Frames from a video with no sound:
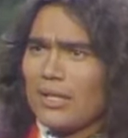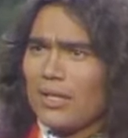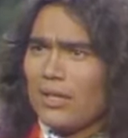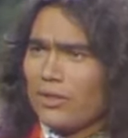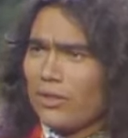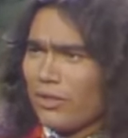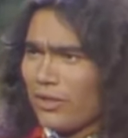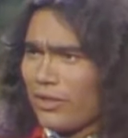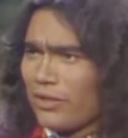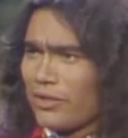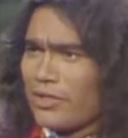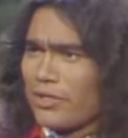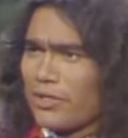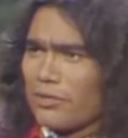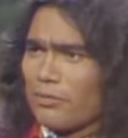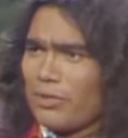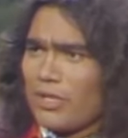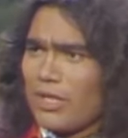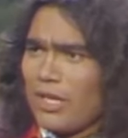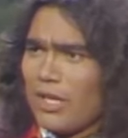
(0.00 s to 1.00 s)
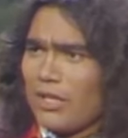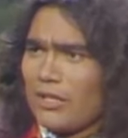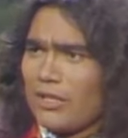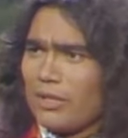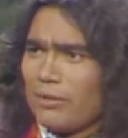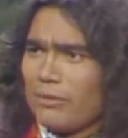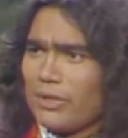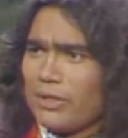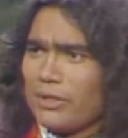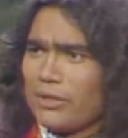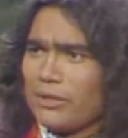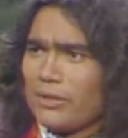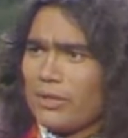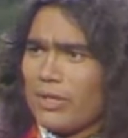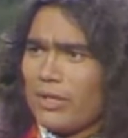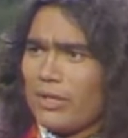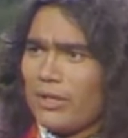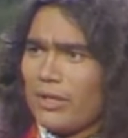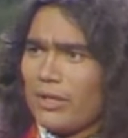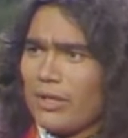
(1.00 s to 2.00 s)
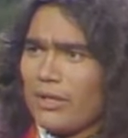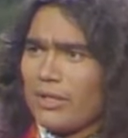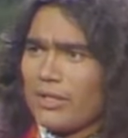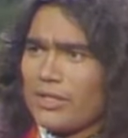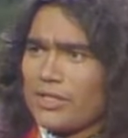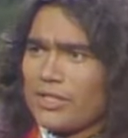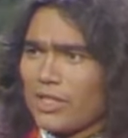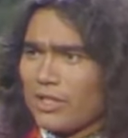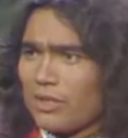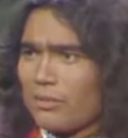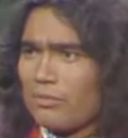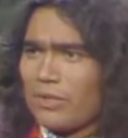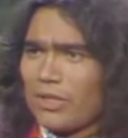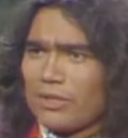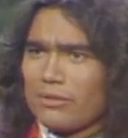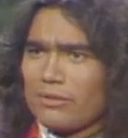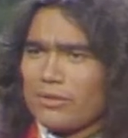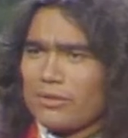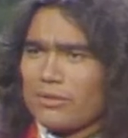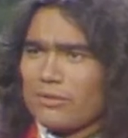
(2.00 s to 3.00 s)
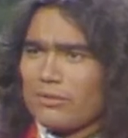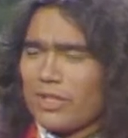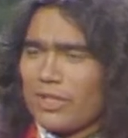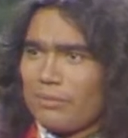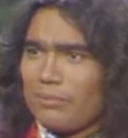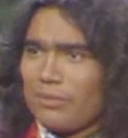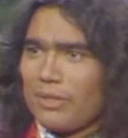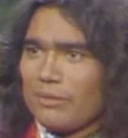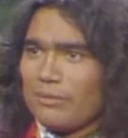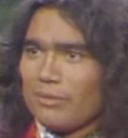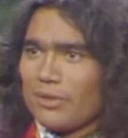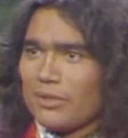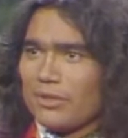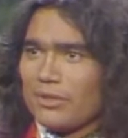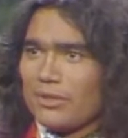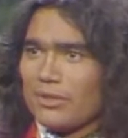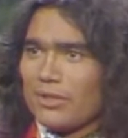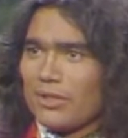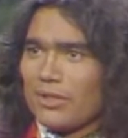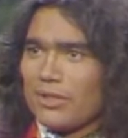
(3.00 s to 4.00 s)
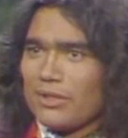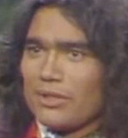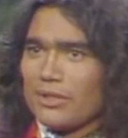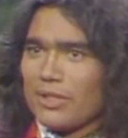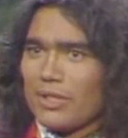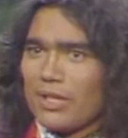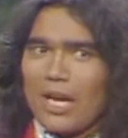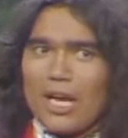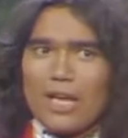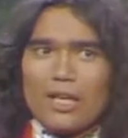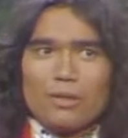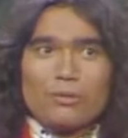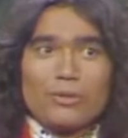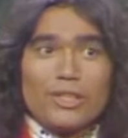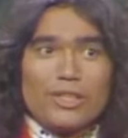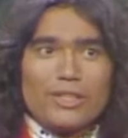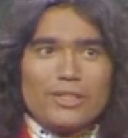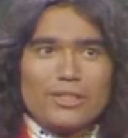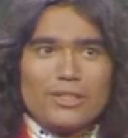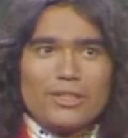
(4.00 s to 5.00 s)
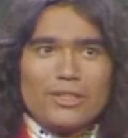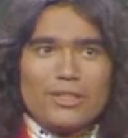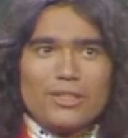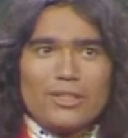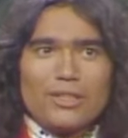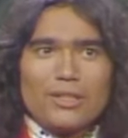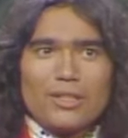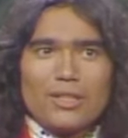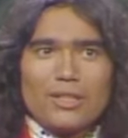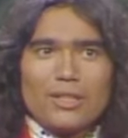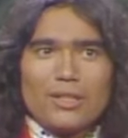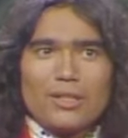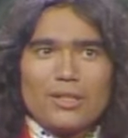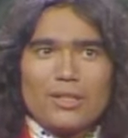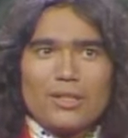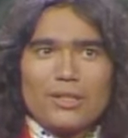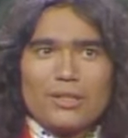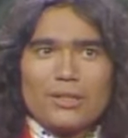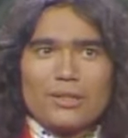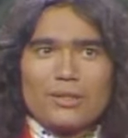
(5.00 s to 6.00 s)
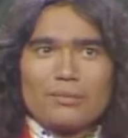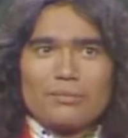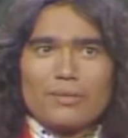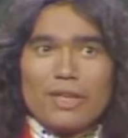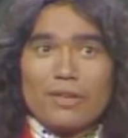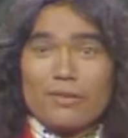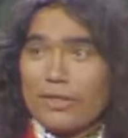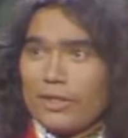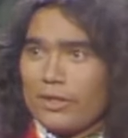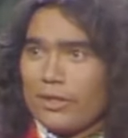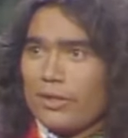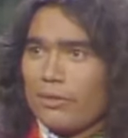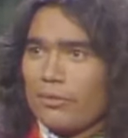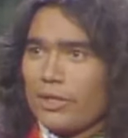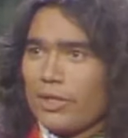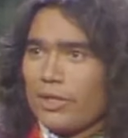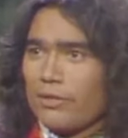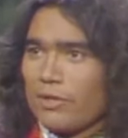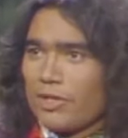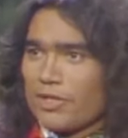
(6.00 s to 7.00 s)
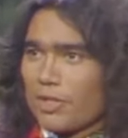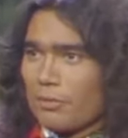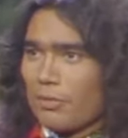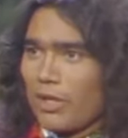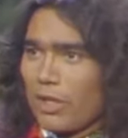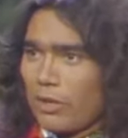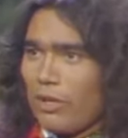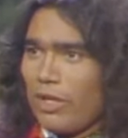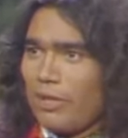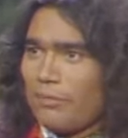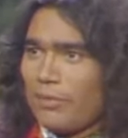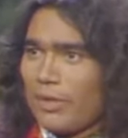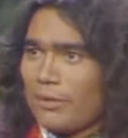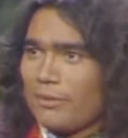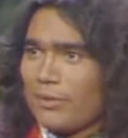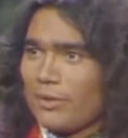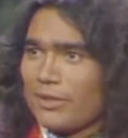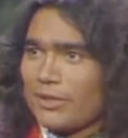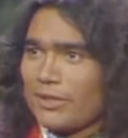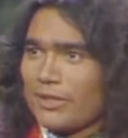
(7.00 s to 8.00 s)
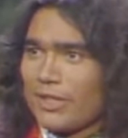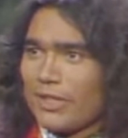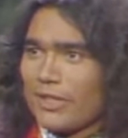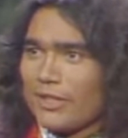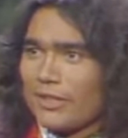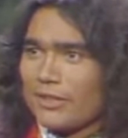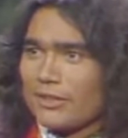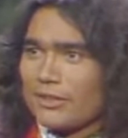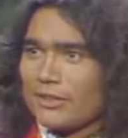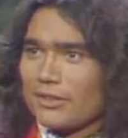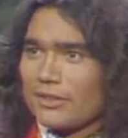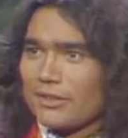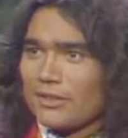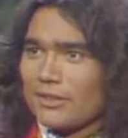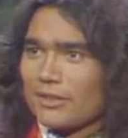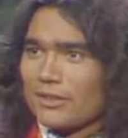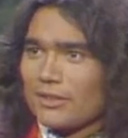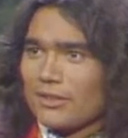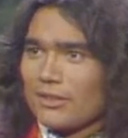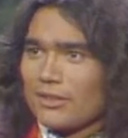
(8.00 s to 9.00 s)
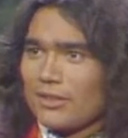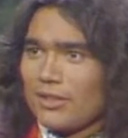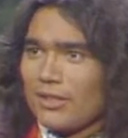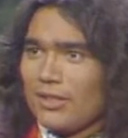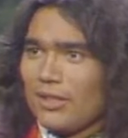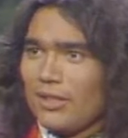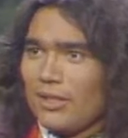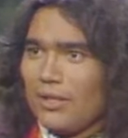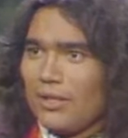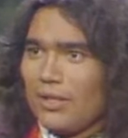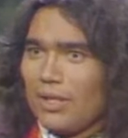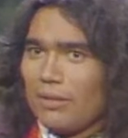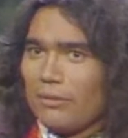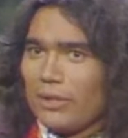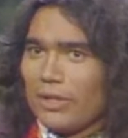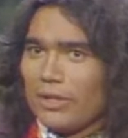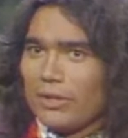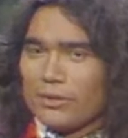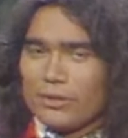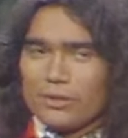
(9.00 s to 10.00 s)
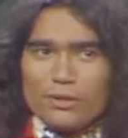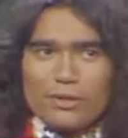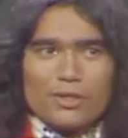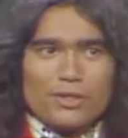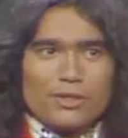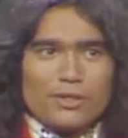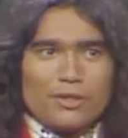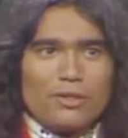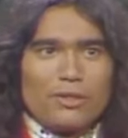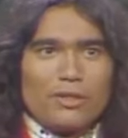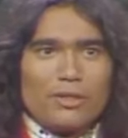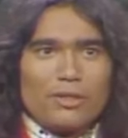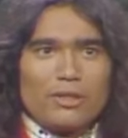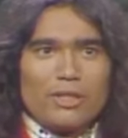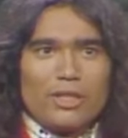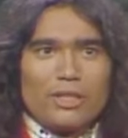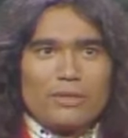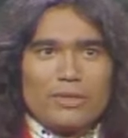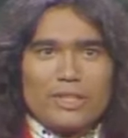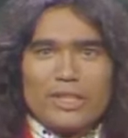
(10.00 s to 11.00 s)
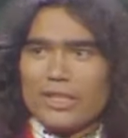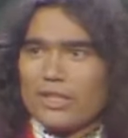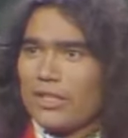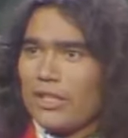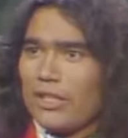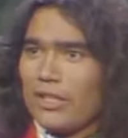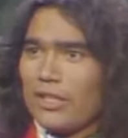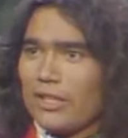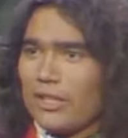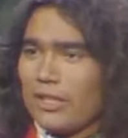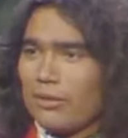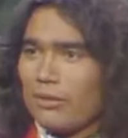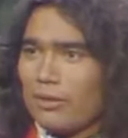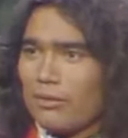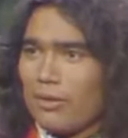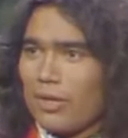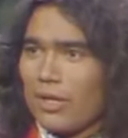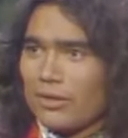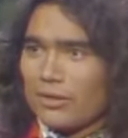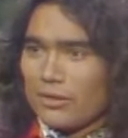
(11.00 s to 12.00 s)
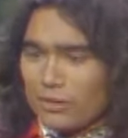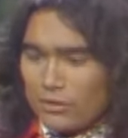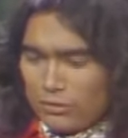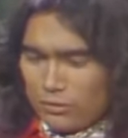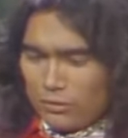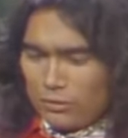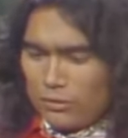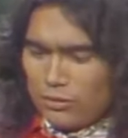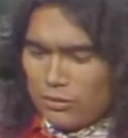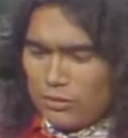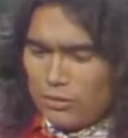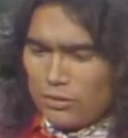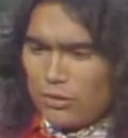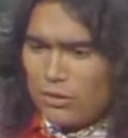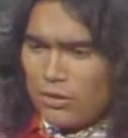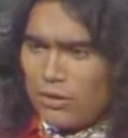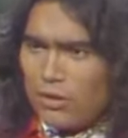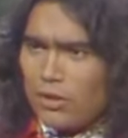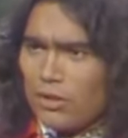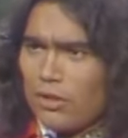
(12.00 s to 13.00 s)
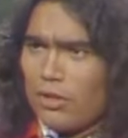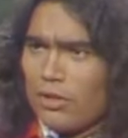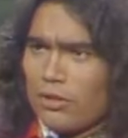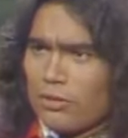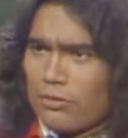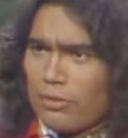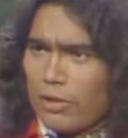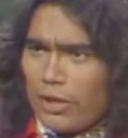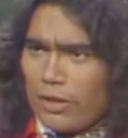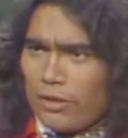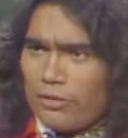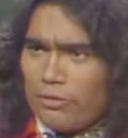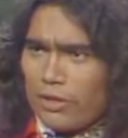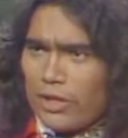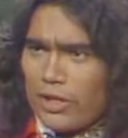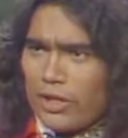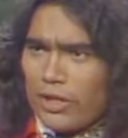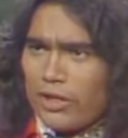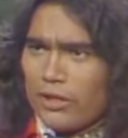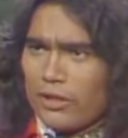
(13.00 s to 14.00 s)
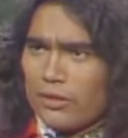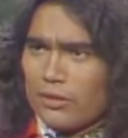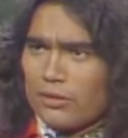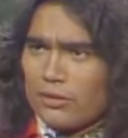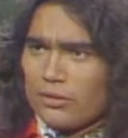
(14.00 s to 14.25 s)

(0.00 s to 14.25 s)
Oh, no, there's, there's one holiday we do uh, celebrate with white people. It's uh, Halloween. Uh, every year we dress up like white people, see? And we go door to door and we get anything we want, you know? Trick or treaty.